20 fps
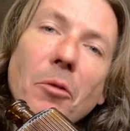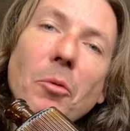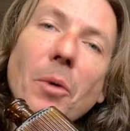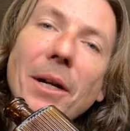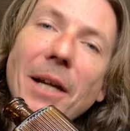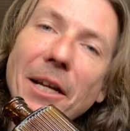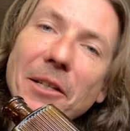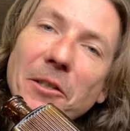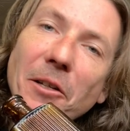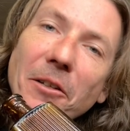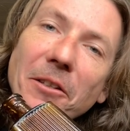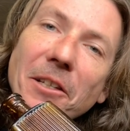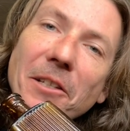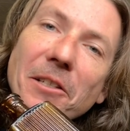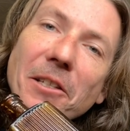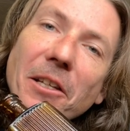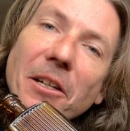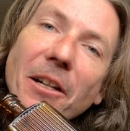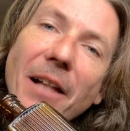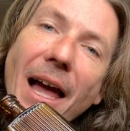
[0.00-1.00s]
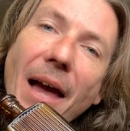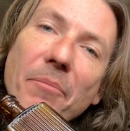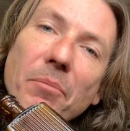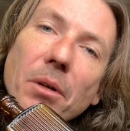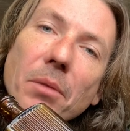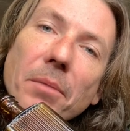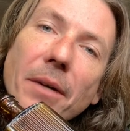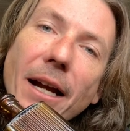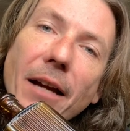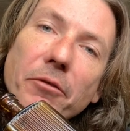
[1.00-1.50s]
When I took this little
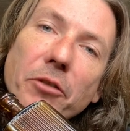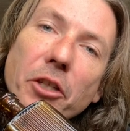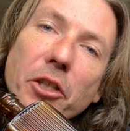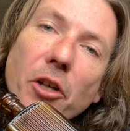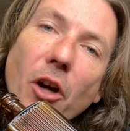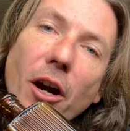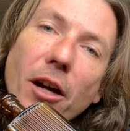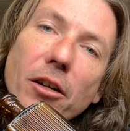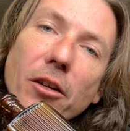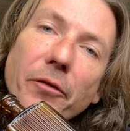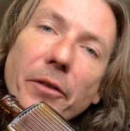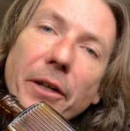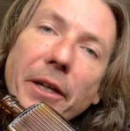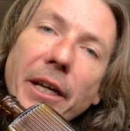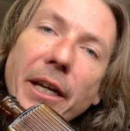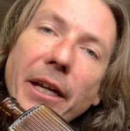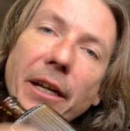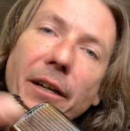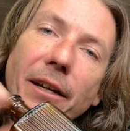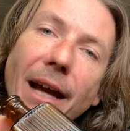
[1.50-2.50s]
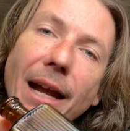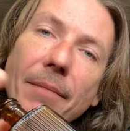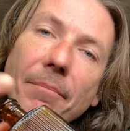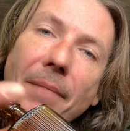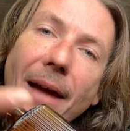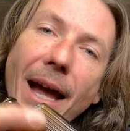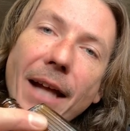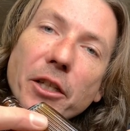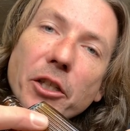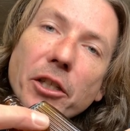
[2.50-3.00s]
amber brown shard over here and
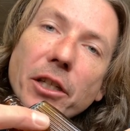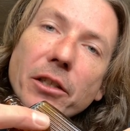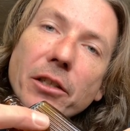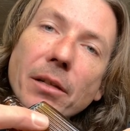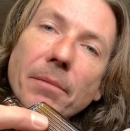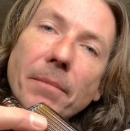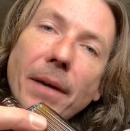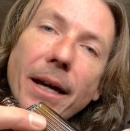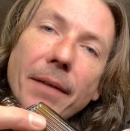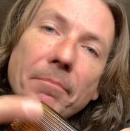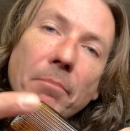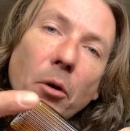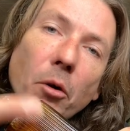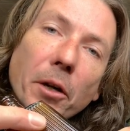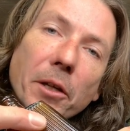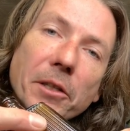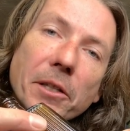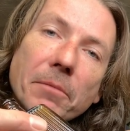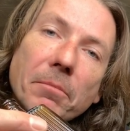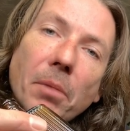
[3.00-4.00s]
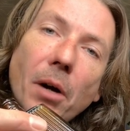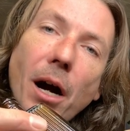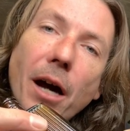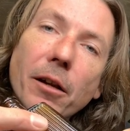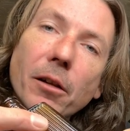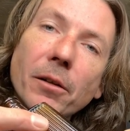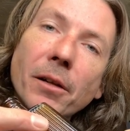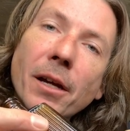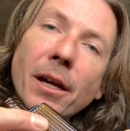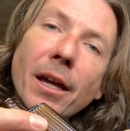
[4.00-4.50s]
matched it to my poison
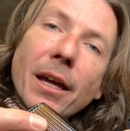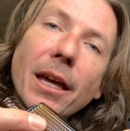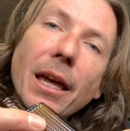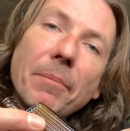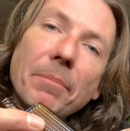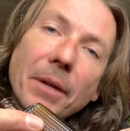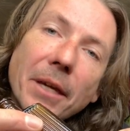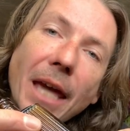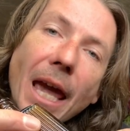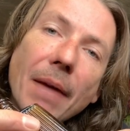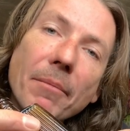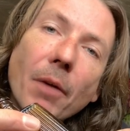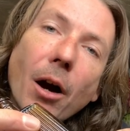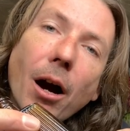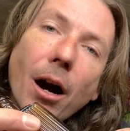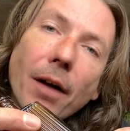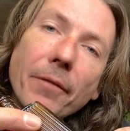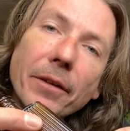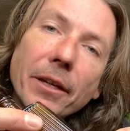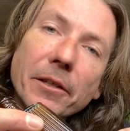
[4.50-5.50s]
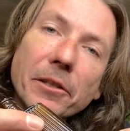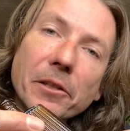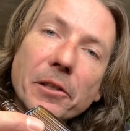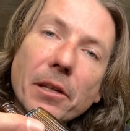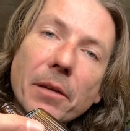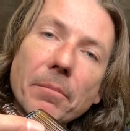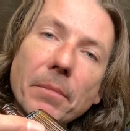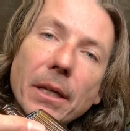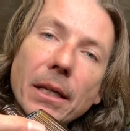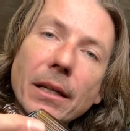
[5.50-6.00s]
bottle, it became obvious to
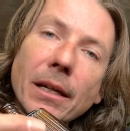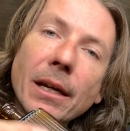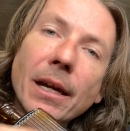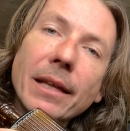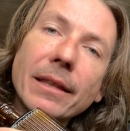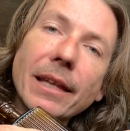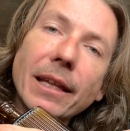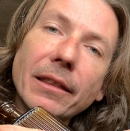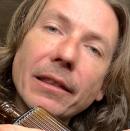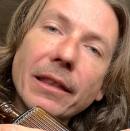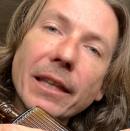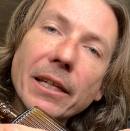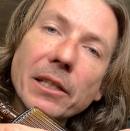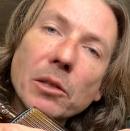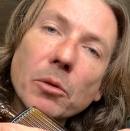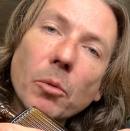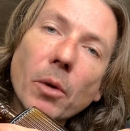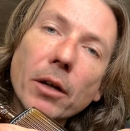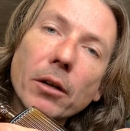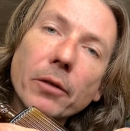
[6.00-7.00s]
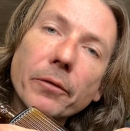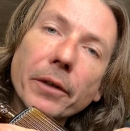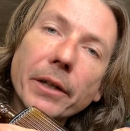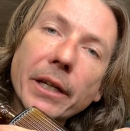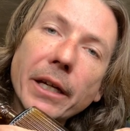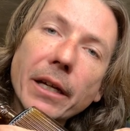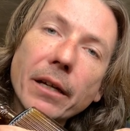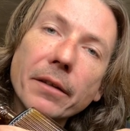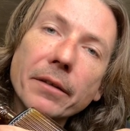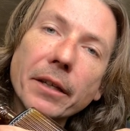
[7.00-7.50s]
me that this one over
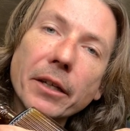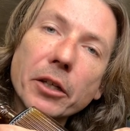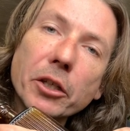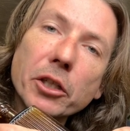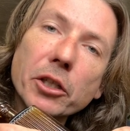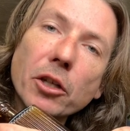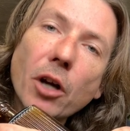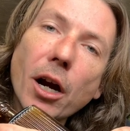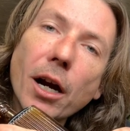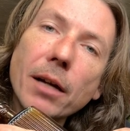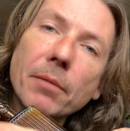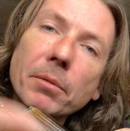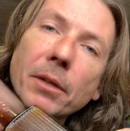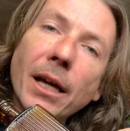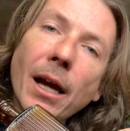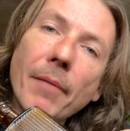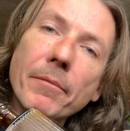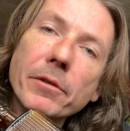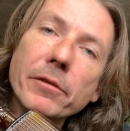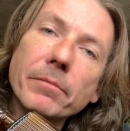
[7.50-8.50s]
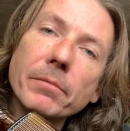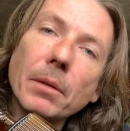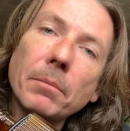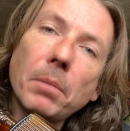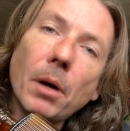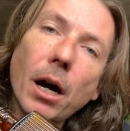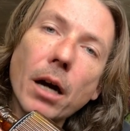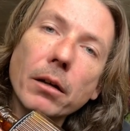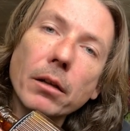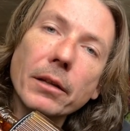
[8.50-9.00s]
here, this shard, comes from a
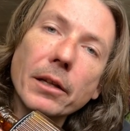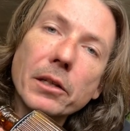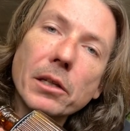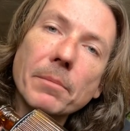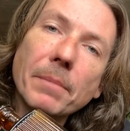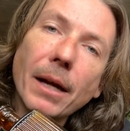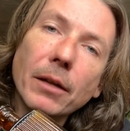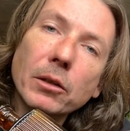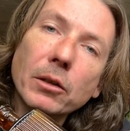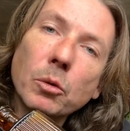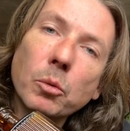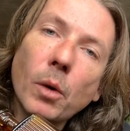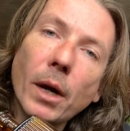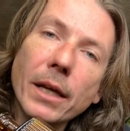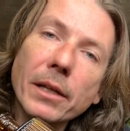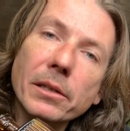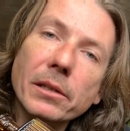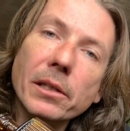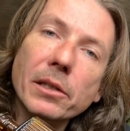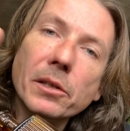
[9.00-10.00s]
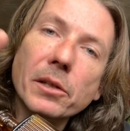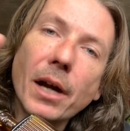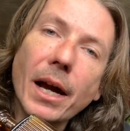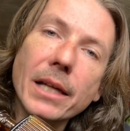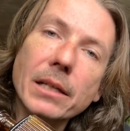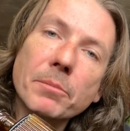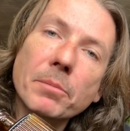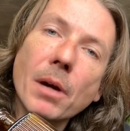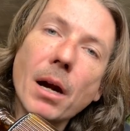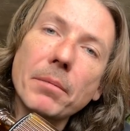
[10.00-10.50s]
bottle that's about twice the size,
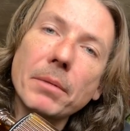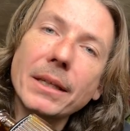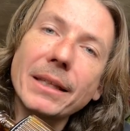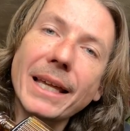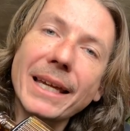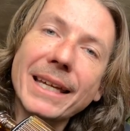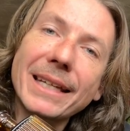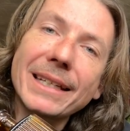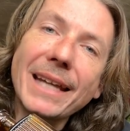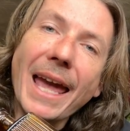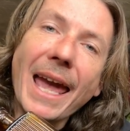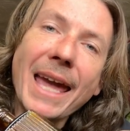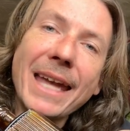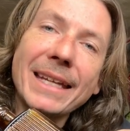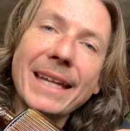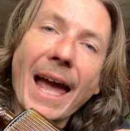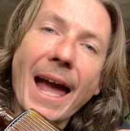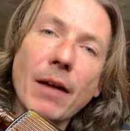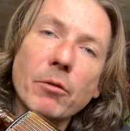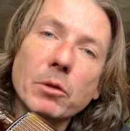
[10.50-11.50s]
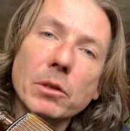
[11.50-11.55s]
probably like an 8-ounce